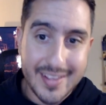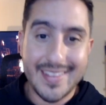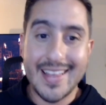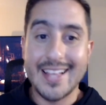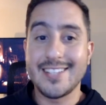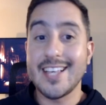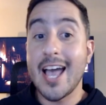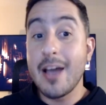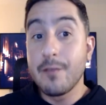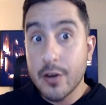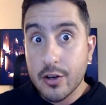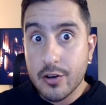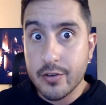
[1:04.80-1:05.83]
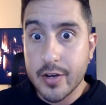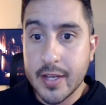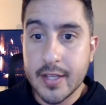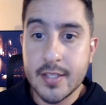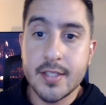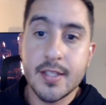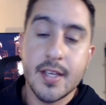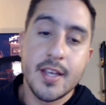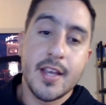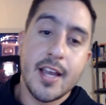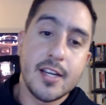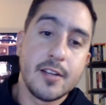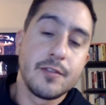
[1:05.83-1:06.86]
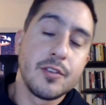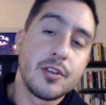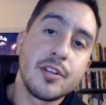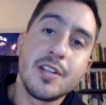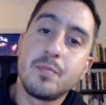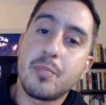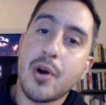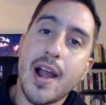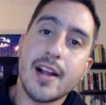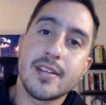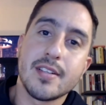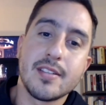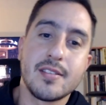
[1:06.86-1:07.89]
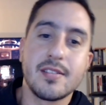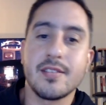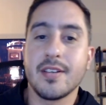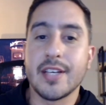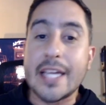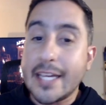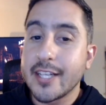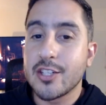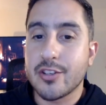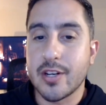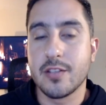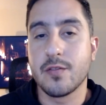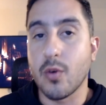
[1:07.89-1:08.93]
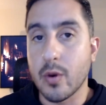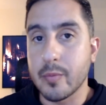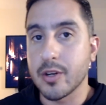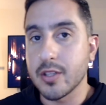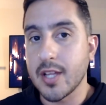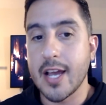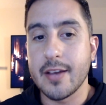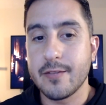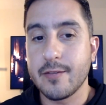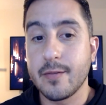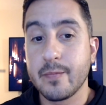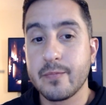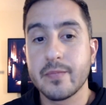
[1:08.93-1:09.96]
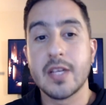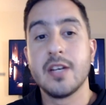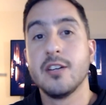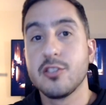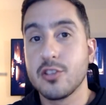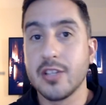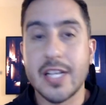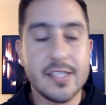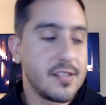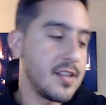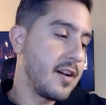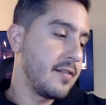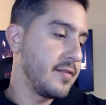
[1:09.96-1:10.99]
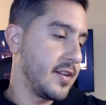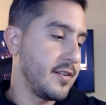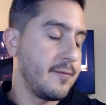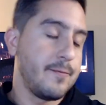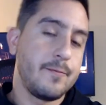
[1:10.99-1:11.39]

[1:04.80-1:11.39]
It's evergreen, and if learned in practice, it can transform your life. So let's dive in.